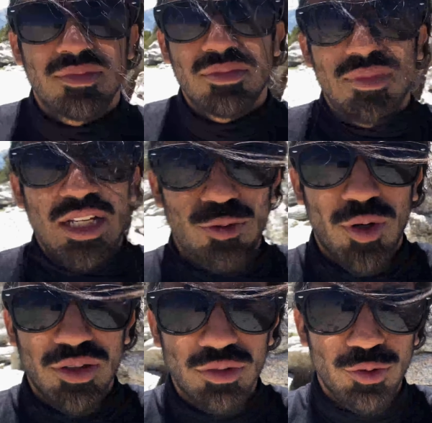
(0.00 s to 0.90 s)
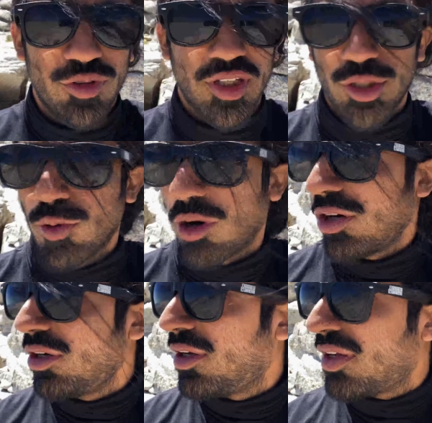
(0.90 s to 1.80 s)
that's what who you think you are
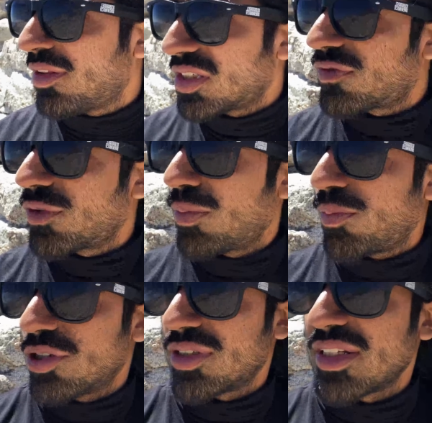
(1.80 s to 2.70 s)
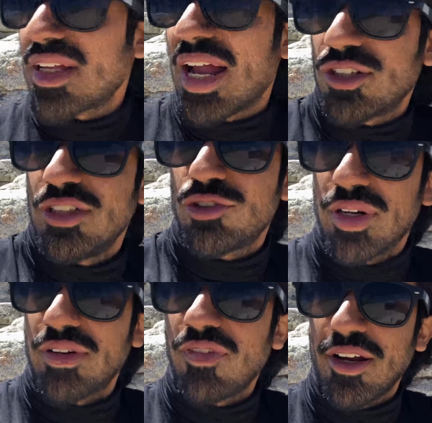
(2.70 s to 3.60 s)
this is for the person that's actually trying
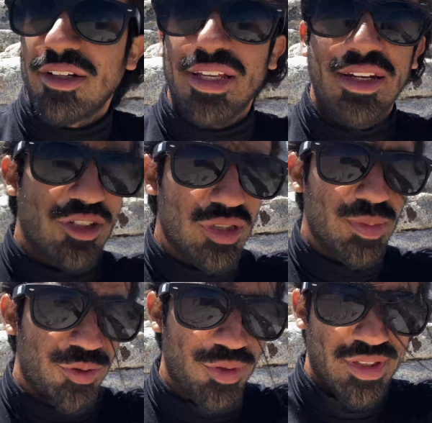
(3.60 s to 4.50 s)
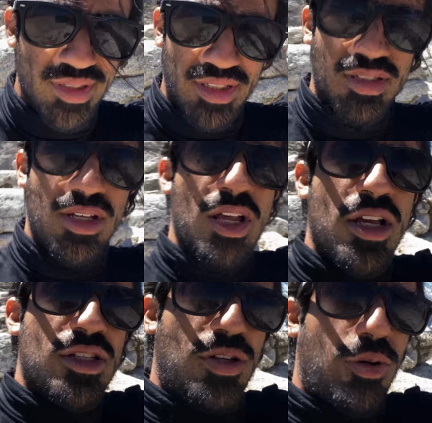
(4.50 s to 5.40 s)
to find connections between these things
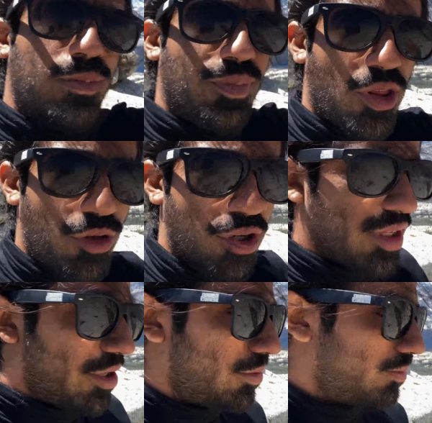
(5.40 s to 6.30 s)
so the third layer